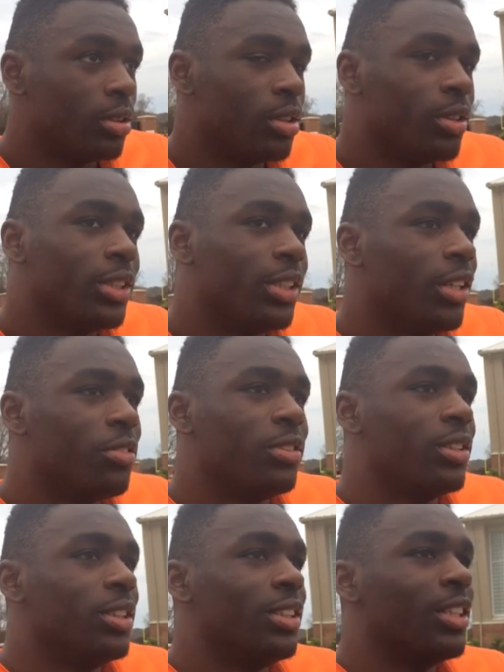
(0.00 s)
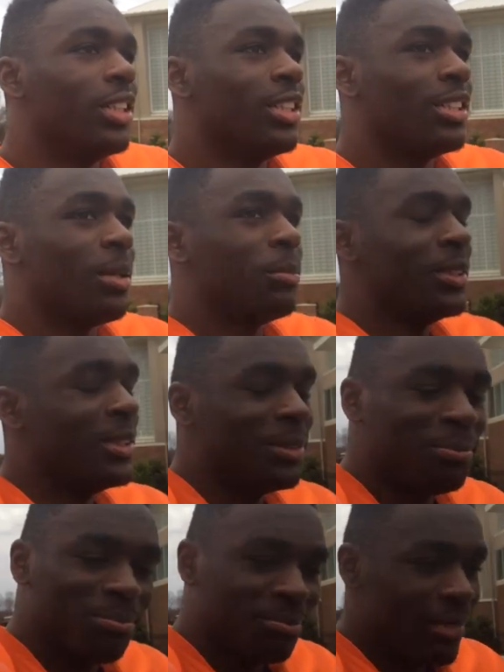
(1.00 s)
Oh, it definitely does. I mean,